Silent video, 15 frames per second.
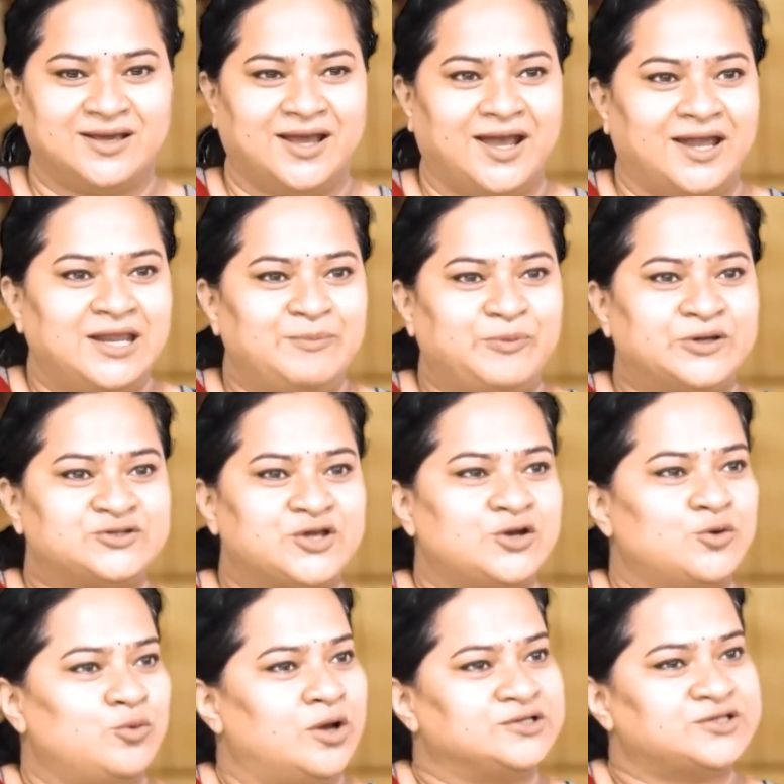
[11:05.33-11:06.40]
Any person who
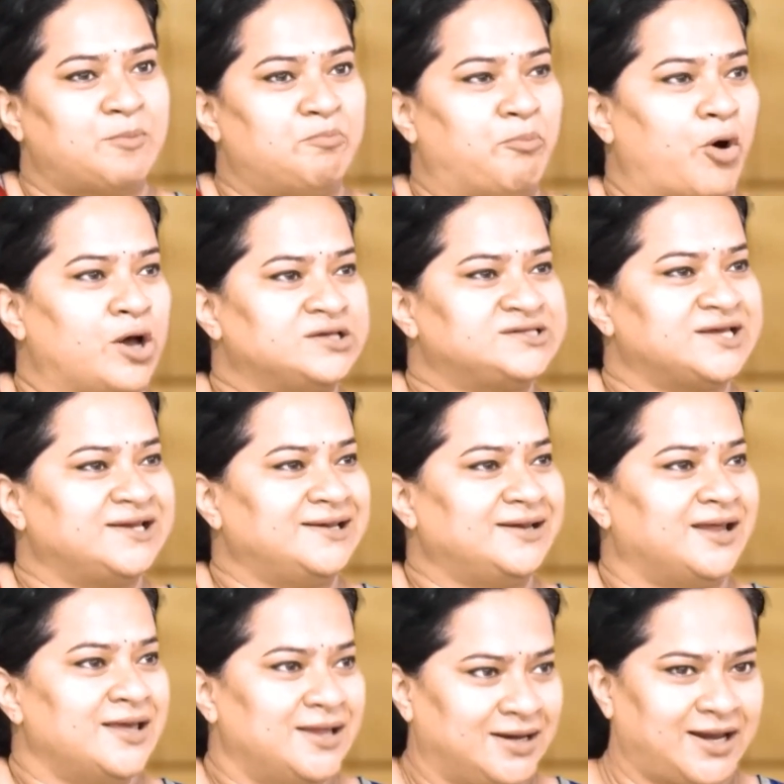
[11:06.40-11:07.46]
was a boss in,
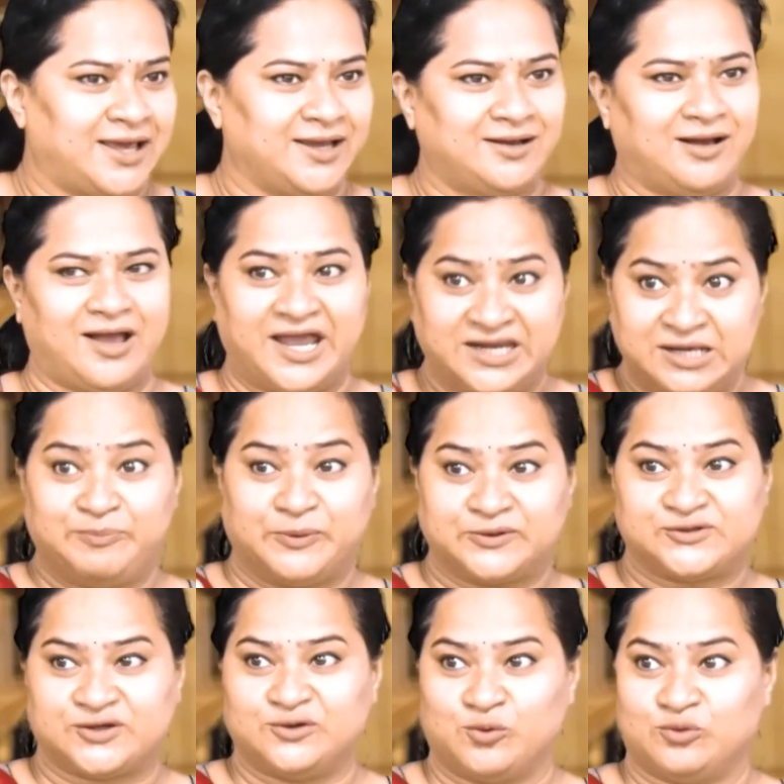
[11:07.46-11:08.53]
like any
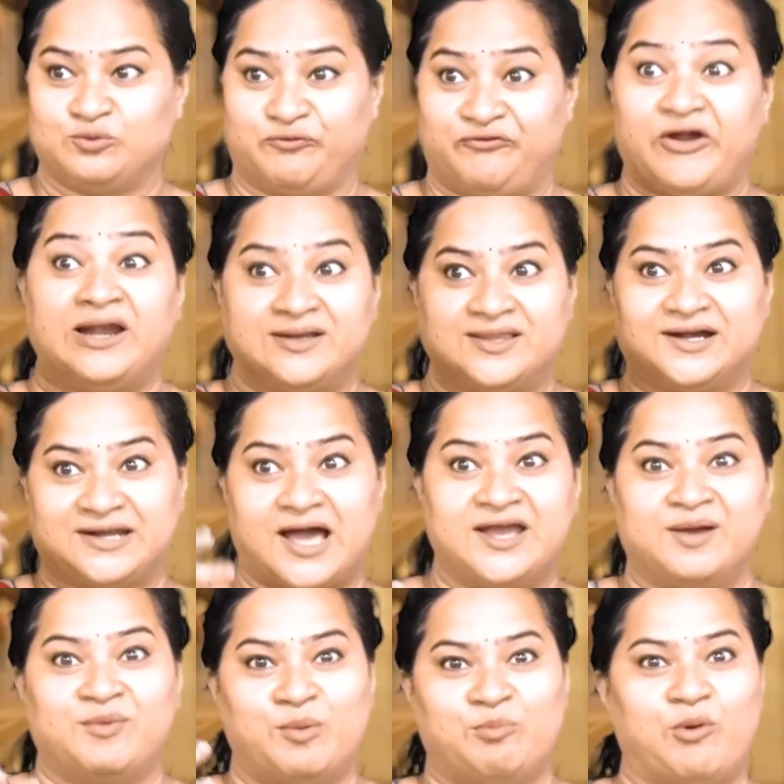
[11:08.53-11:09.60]
person who felt that I am
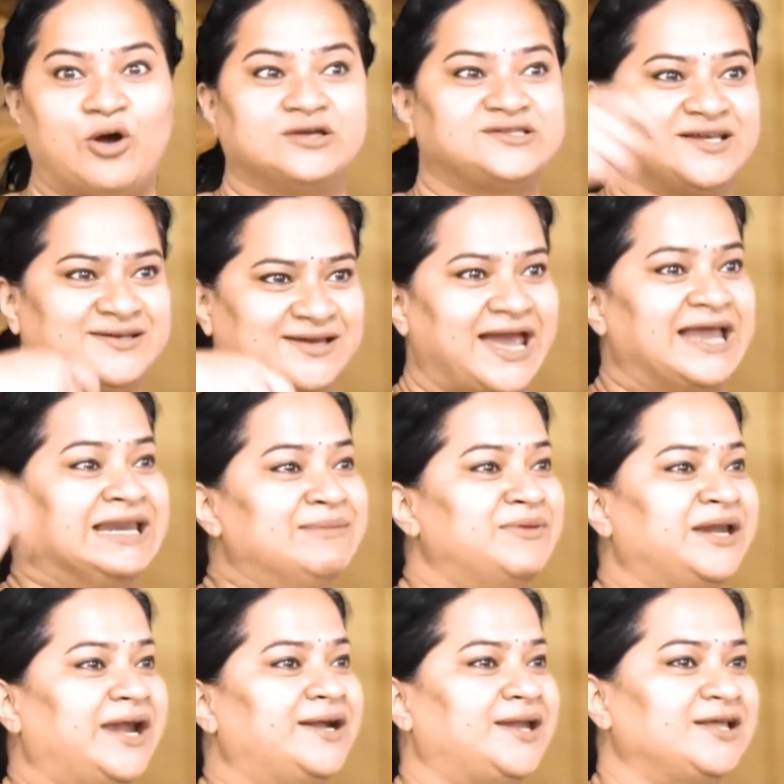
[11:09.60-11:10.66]
a boss in
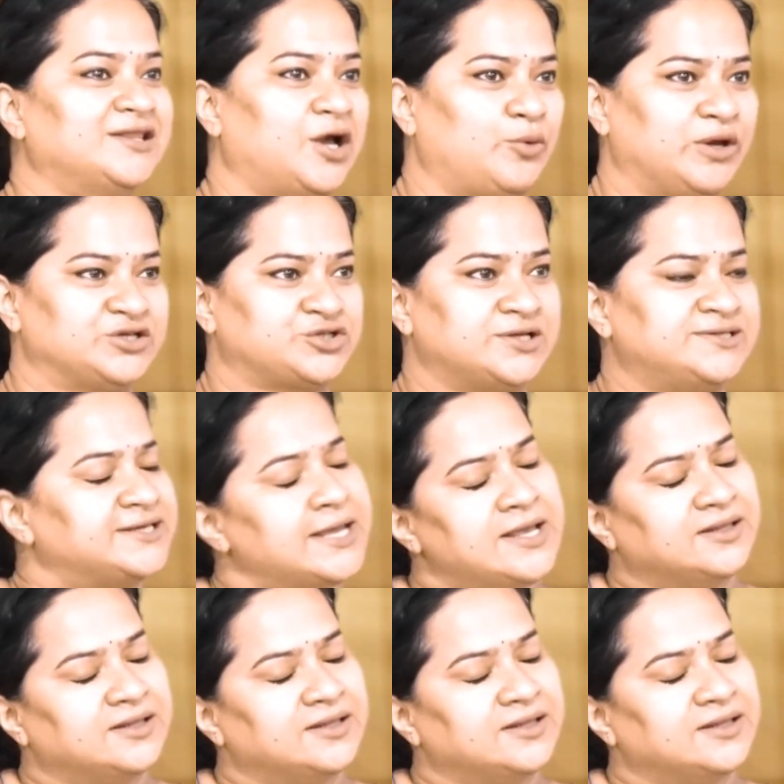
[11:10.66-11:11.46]
eliminating the questions,